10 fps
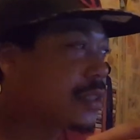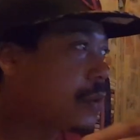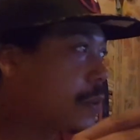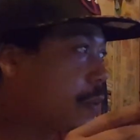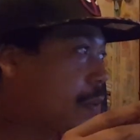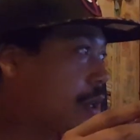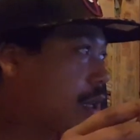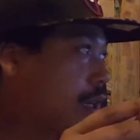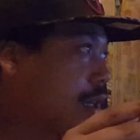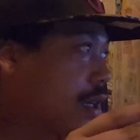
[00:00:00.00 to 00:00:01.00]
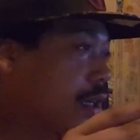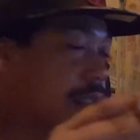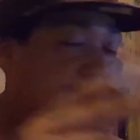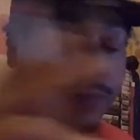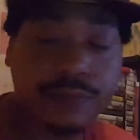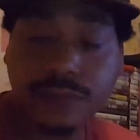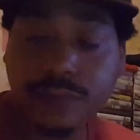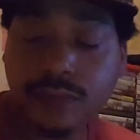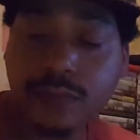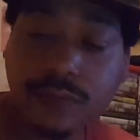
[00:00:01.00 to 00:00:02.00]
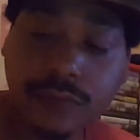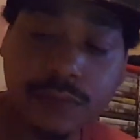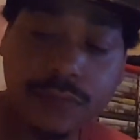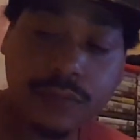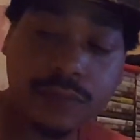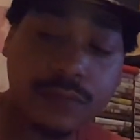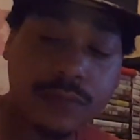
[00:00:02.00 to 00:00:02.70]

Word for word: I got, but there's a lot of things.